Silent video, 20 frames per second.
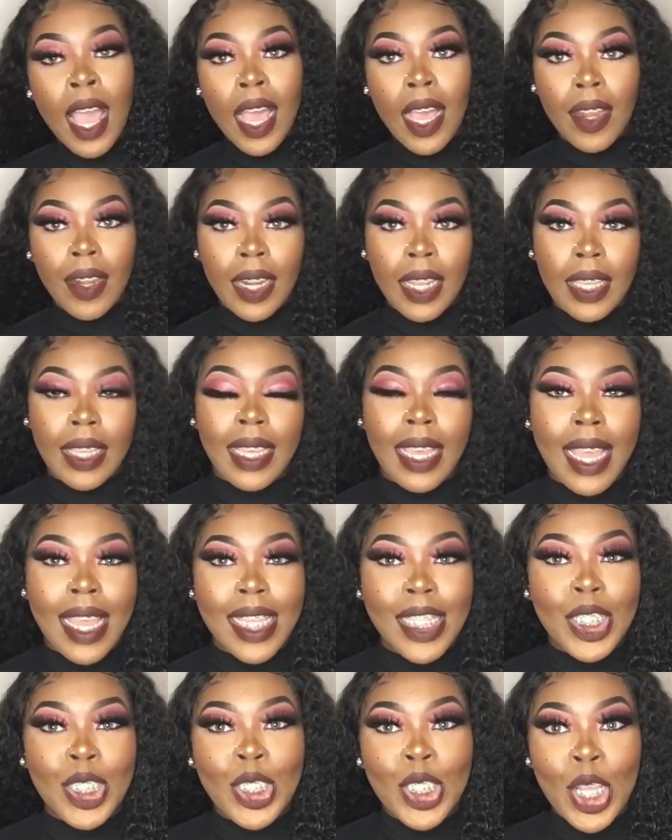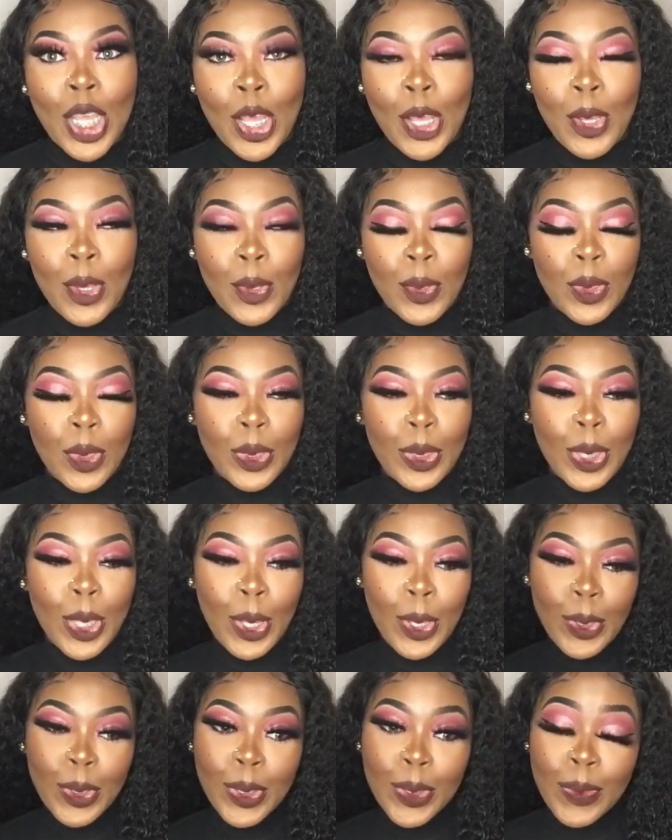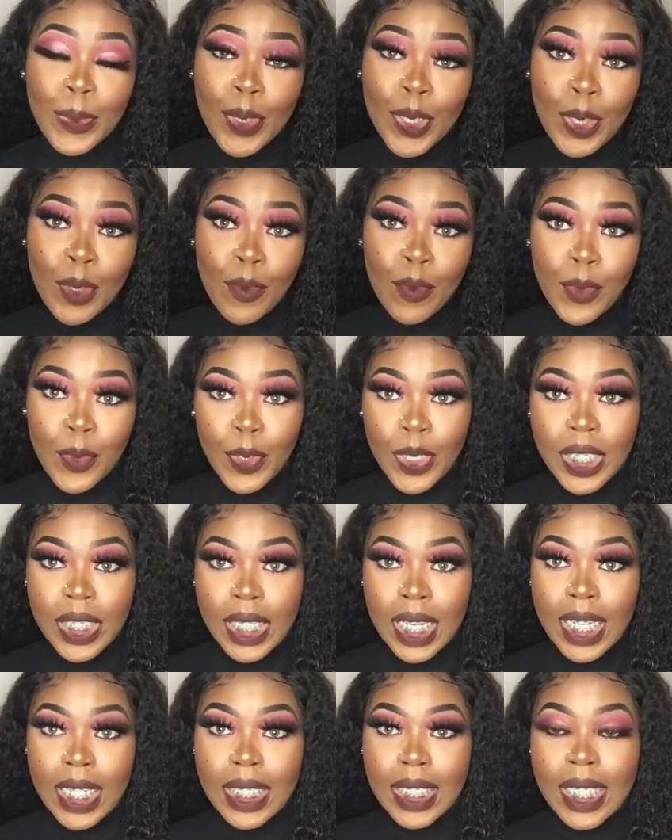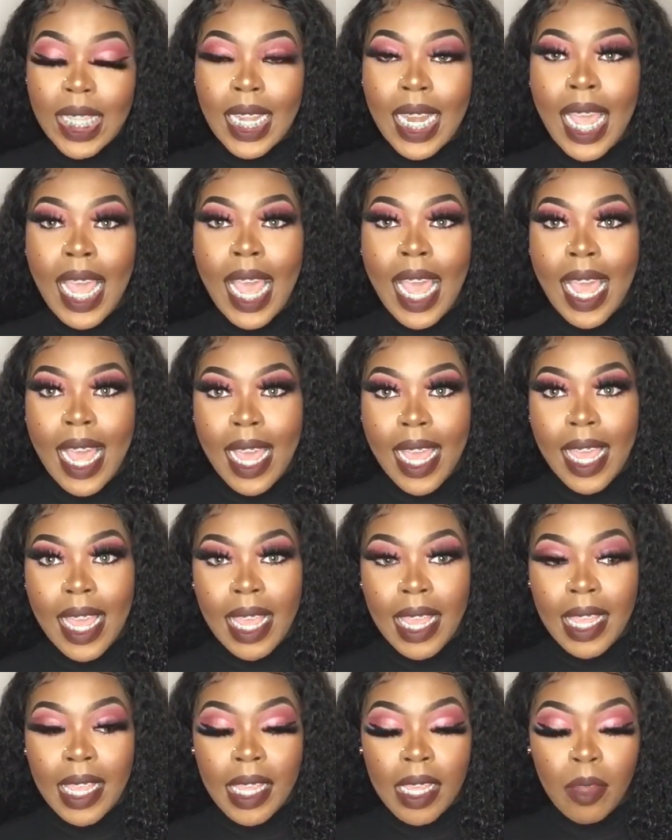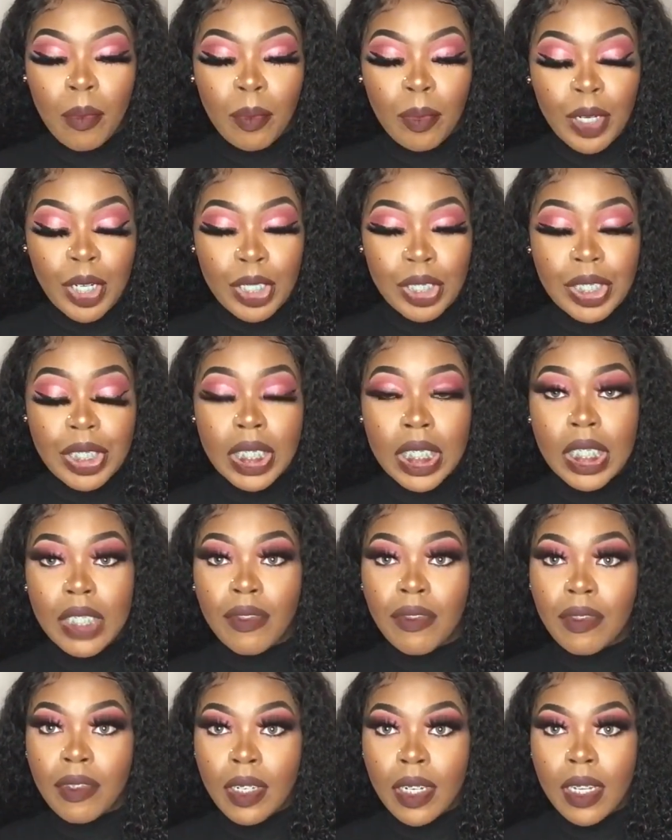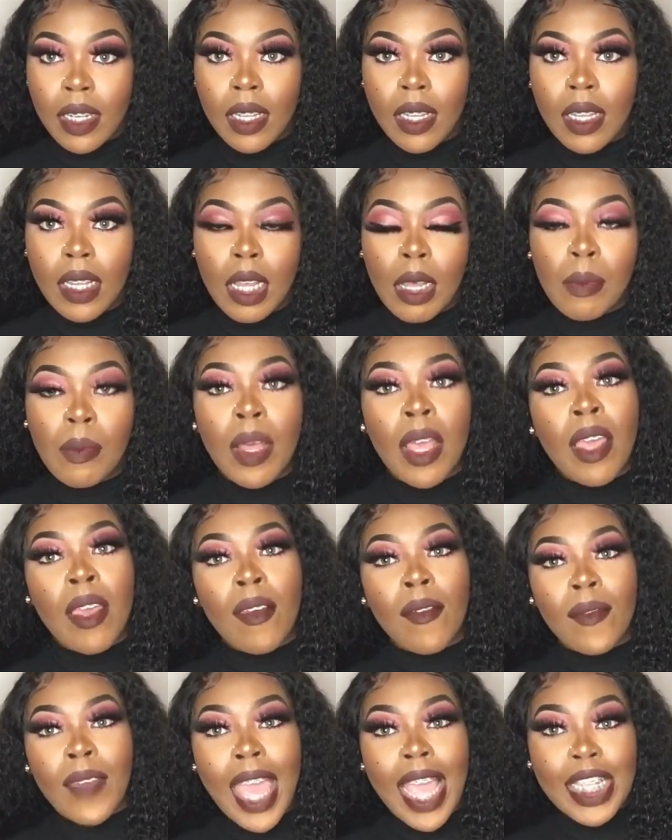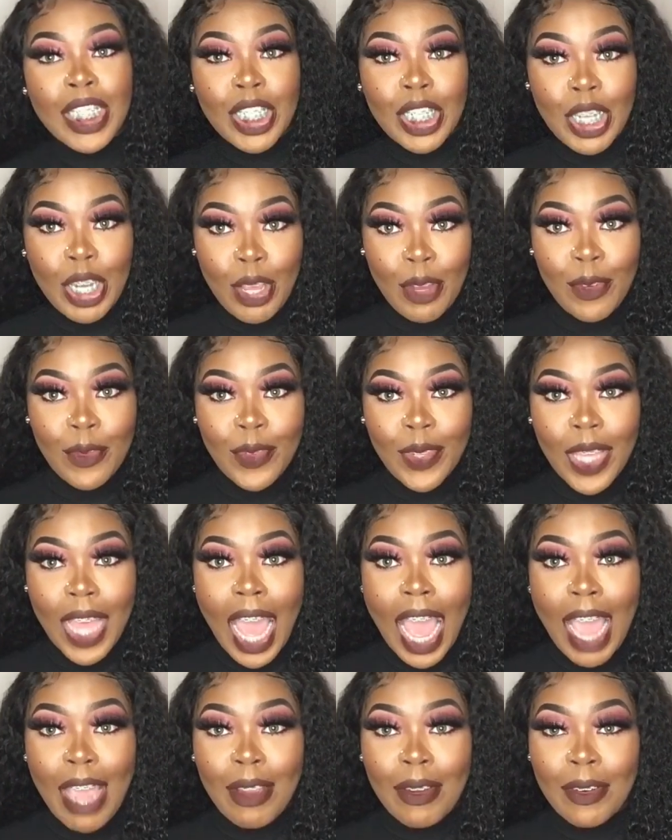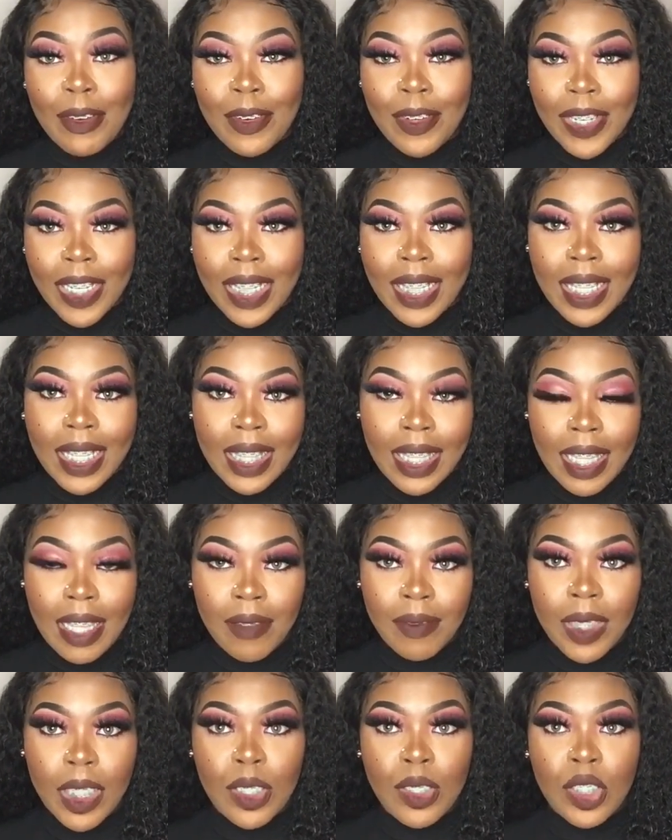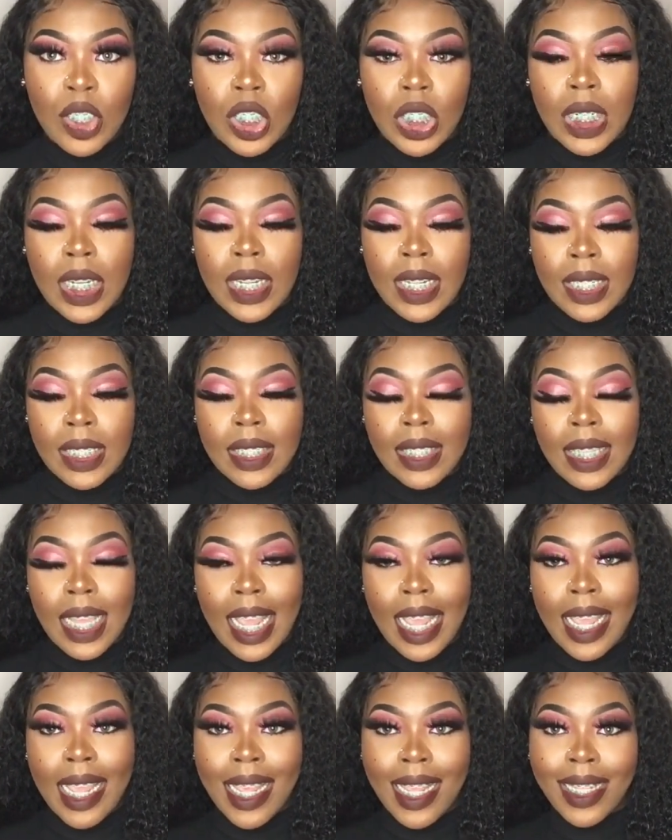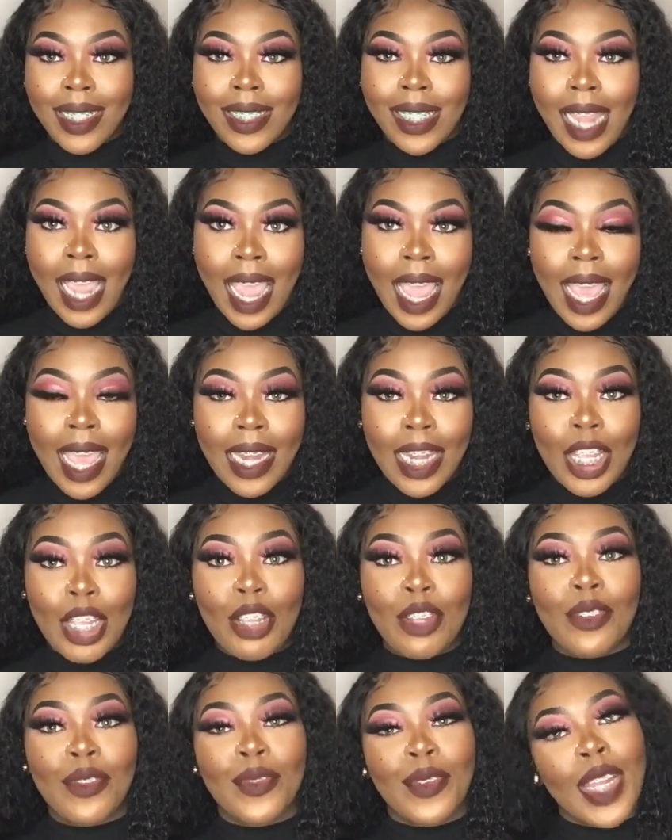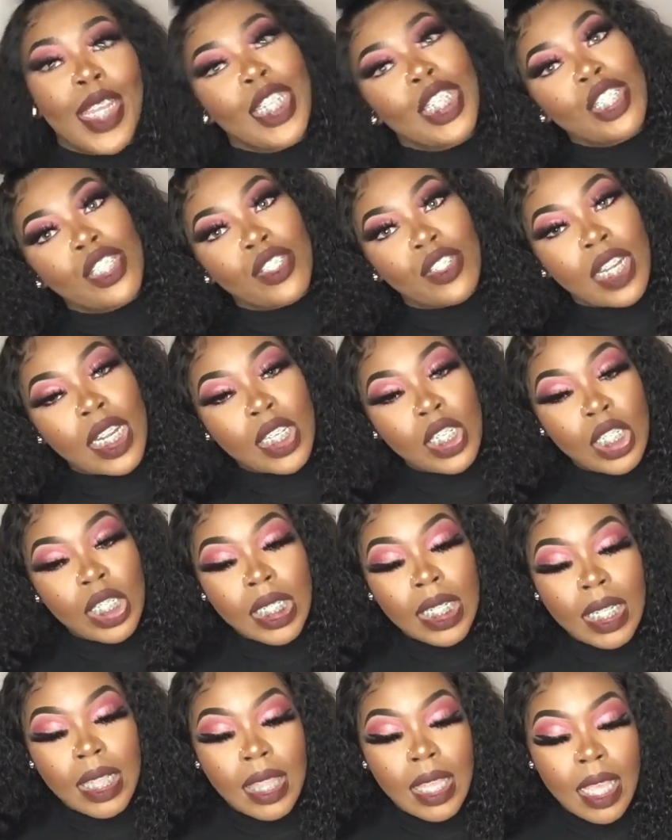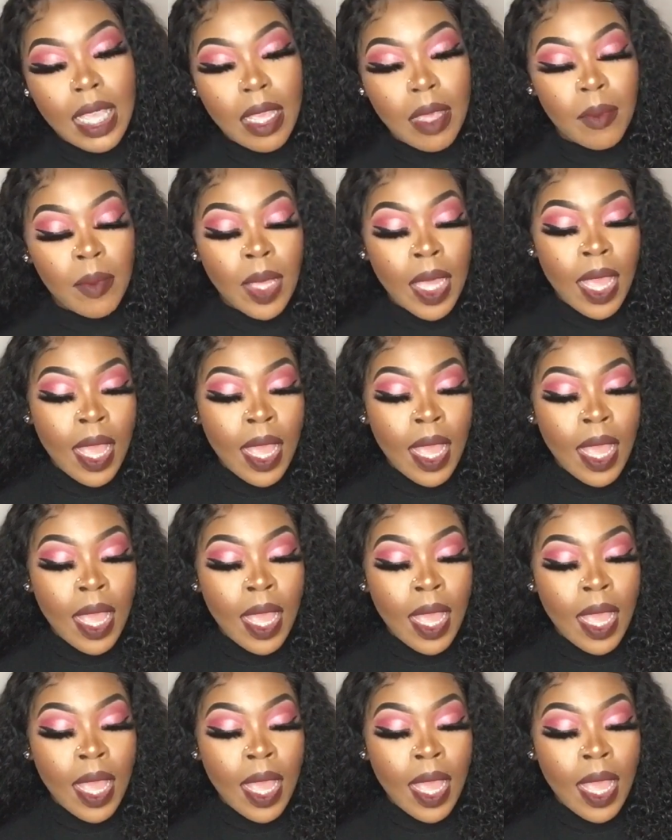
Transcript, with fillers: All right, you guys, so those were the four jeans that I purchased from Fashion Nova. I really love those jeans. They each had great stretch to them.